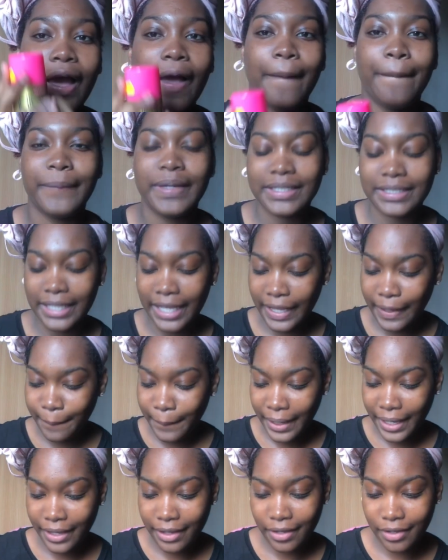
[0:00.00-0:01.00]
I'll be
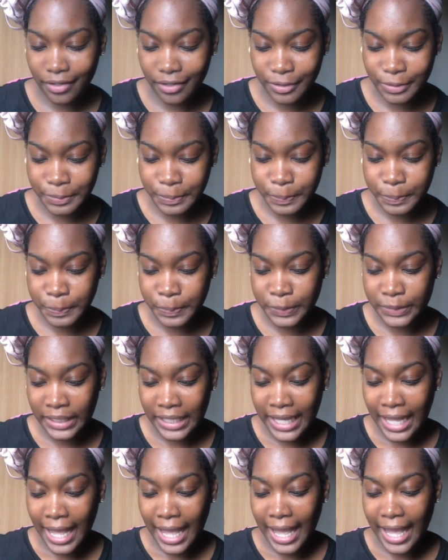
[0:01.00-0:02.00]
dyeing my hair
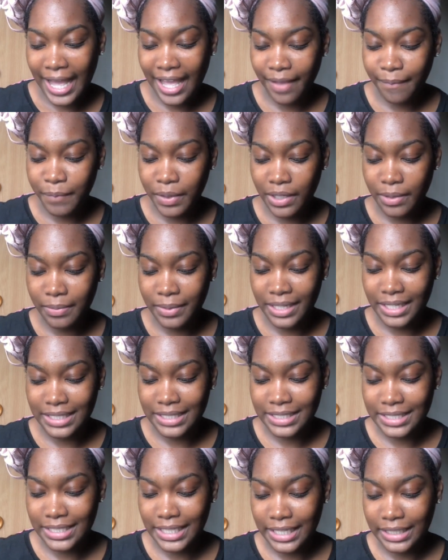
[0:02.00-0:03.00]
High Beam
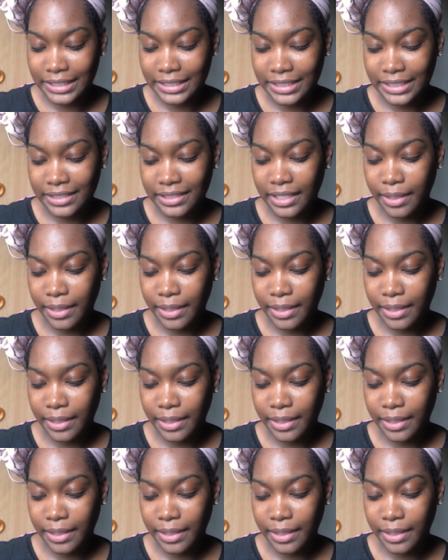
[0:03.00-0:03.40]
Intense